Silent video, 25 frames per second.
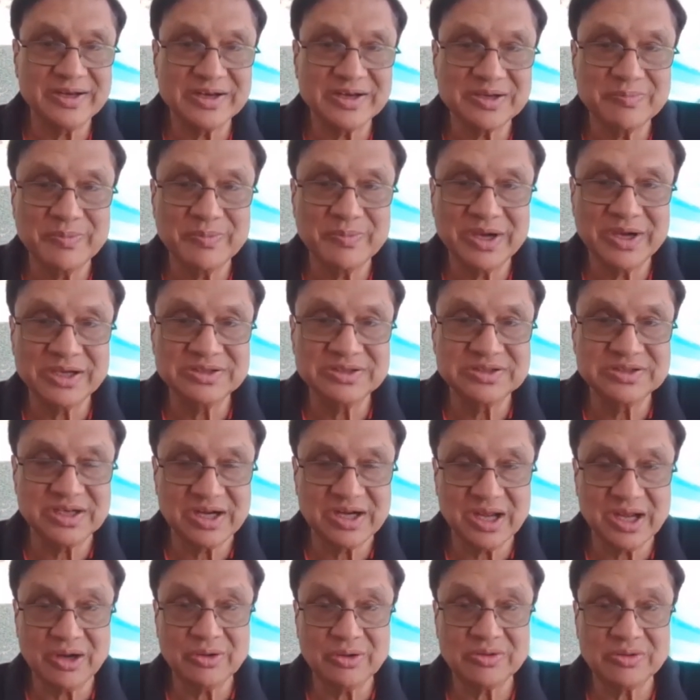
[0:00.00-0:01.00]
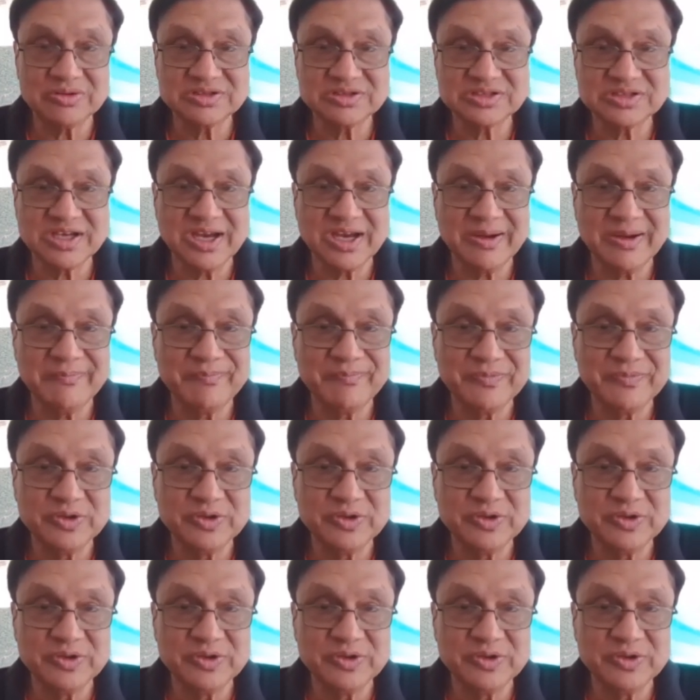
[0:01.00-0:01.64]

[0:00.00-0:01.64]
it brings it down to same